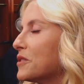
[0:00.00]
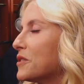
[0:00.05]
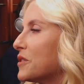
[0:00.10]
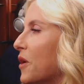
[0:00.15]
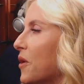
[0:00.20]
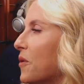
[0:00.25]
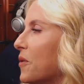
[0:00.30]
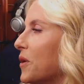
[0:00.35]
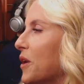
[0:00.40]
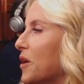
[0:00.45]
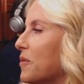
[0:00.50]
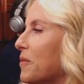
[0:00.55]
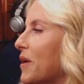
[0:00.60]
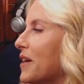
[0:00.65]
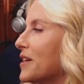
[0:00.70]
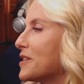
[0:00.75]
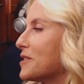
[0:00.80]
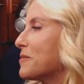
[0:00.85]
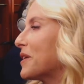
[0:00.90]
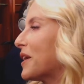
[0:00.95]
So, my
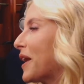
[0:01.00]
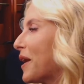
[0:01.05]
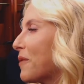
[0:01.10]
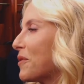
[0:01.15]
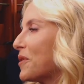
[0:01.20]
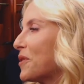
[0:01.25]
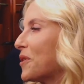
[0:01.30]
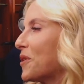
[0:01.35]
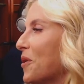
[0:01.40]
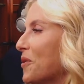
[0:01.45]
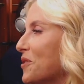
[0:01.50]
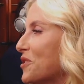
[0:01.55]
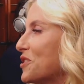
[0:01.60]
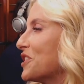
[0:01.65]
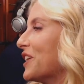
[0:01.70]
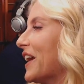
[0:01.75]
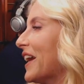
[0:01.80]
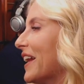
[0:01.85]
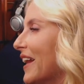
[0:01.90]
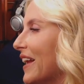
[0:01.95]
husband and I were
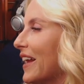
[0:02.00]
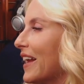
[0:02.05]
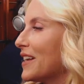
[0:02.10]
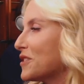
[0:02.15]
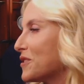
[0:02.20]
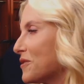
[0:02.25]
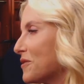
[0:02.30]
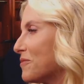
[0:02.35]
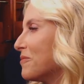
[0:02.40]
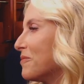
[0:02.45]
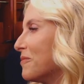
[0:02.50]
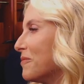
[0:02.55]
negotiating as